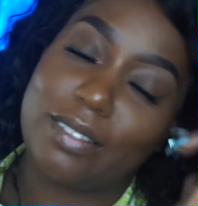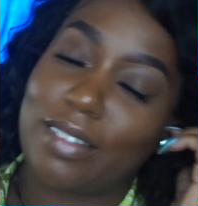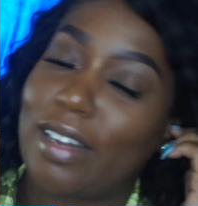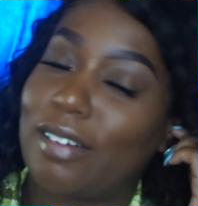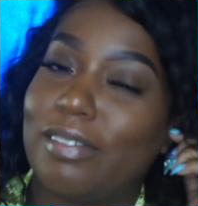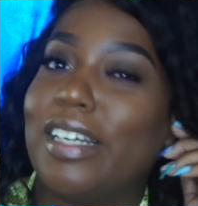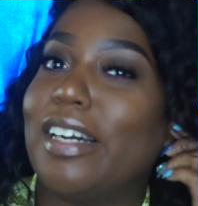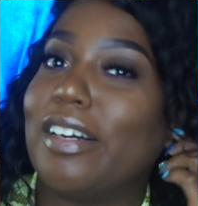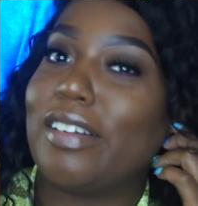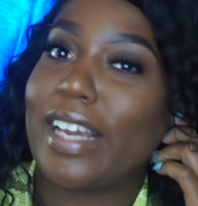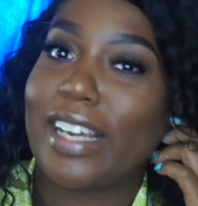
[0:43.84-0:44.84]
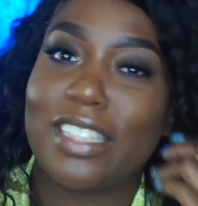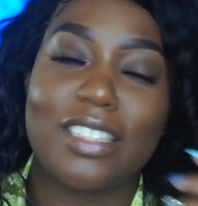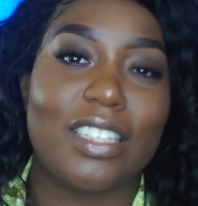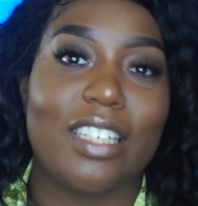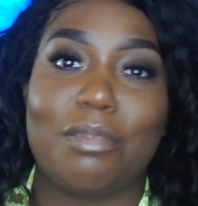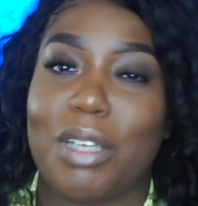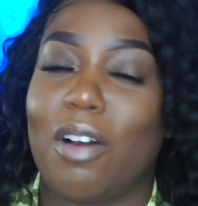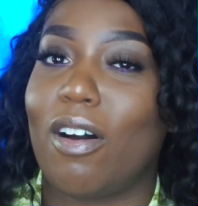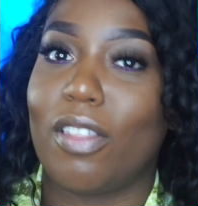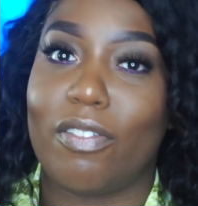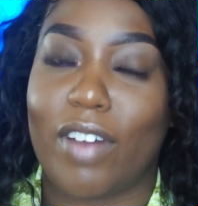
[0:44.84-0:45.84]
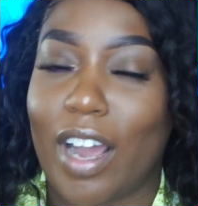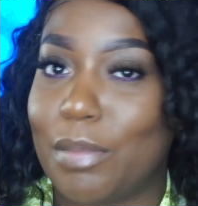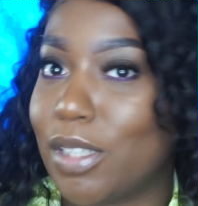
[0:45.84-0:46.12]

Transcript: I don't know, like it just gives me all the vibes.